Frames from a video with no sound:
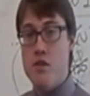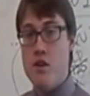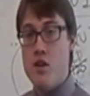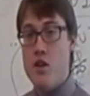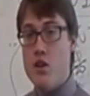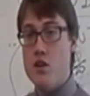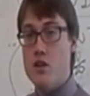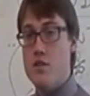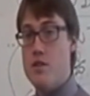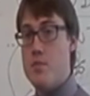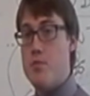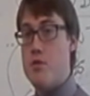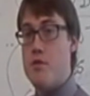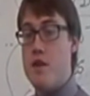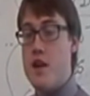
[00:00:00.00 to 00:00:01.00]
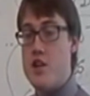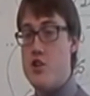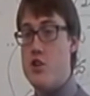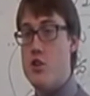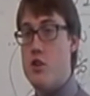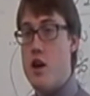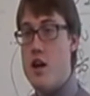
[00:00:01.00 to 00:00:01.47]
all of the
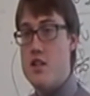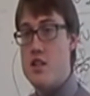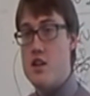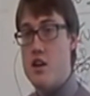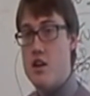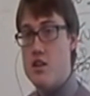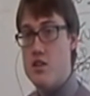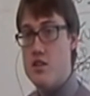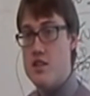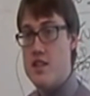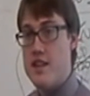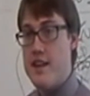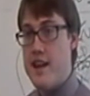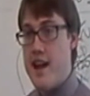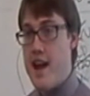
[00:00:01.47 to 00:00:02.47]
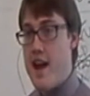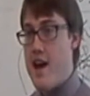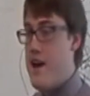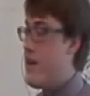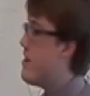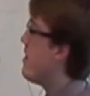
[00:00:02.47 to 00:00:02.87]
professional huscarls that he had